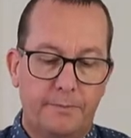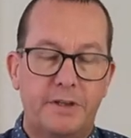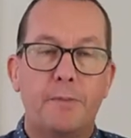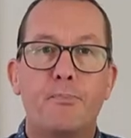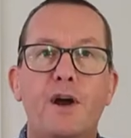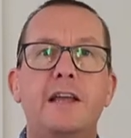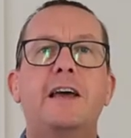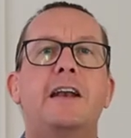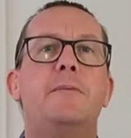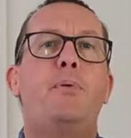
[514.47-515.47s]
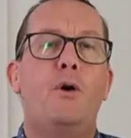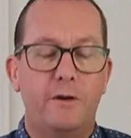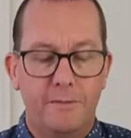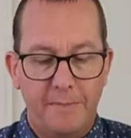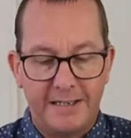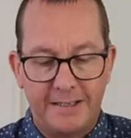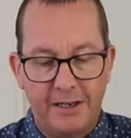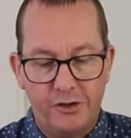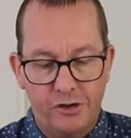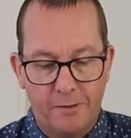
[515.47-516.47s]
to bring that important
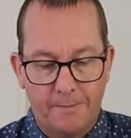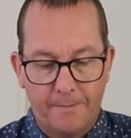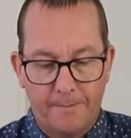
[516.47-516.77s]
message